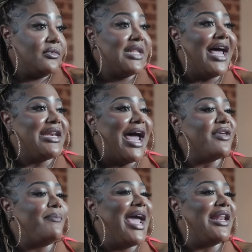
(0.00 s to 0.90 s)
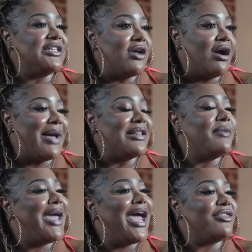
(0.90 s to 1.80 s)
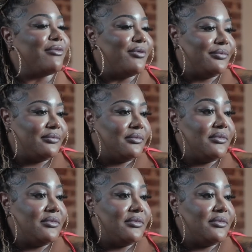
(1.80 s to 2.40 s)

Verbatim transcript: Now now the ba- let's talk about the bathroom.